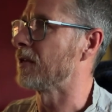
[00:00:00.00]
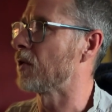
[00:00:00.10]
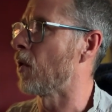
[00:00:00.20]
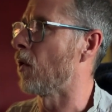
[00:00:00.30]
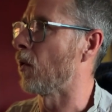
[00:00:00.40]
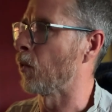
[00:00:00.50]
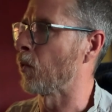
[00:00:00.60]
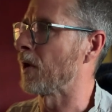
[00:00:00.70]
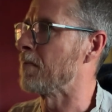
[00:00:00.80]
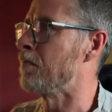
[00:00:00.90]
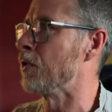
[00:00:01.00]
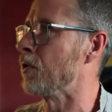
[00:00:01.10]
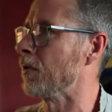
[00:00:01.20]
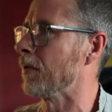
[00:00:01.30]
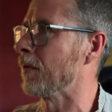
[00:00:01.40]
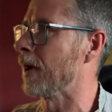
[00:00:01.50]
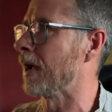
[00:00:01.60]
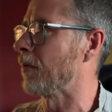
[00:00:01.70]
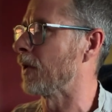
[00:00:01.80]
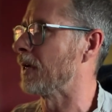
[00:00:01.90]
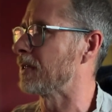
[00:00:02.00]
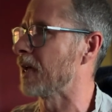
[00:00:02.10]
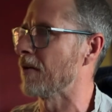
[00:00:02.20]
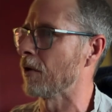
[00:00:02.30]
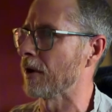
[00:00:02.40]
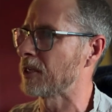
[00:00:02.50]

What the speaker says: this whole reboot, right? Rediscover,